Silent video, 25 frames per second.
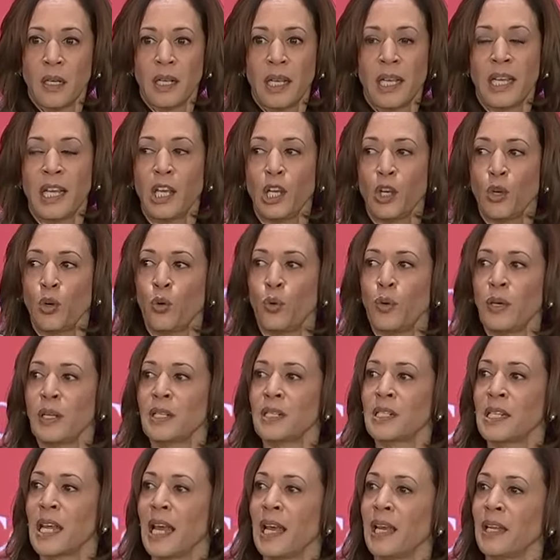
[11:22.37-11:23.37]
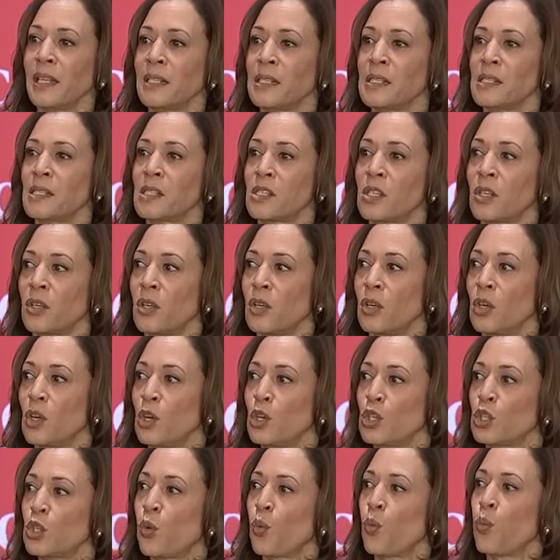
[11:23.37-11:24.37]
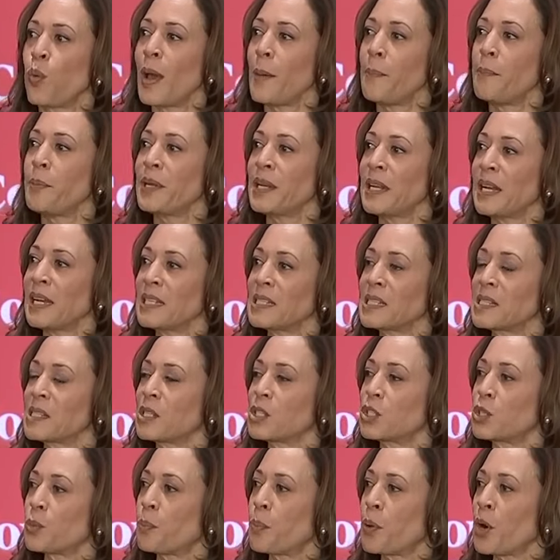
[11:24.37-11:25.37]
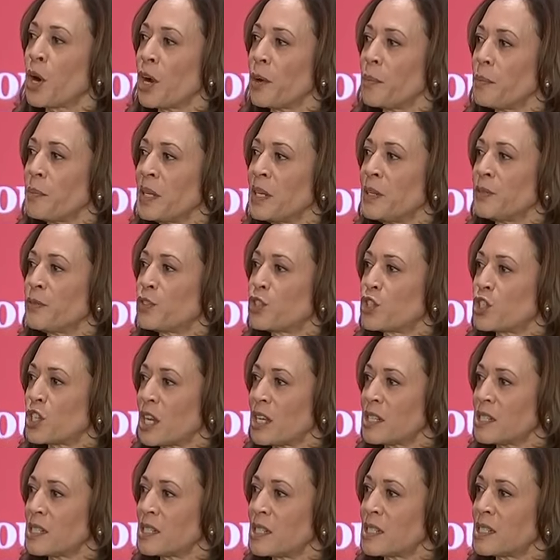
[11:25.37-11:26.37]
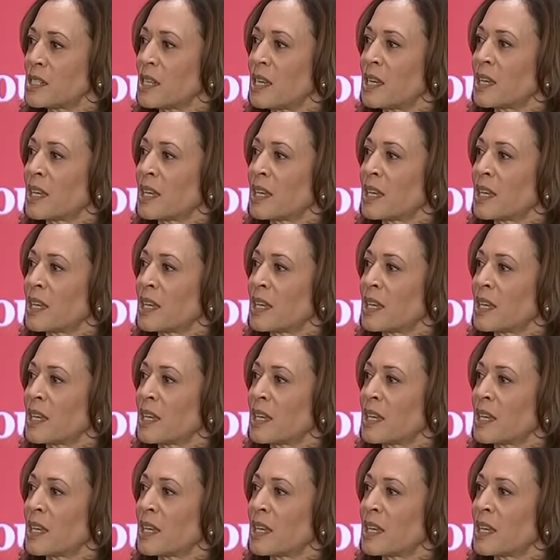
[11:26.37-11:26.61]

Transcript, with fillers: He who intends to weaponize the Department of Justice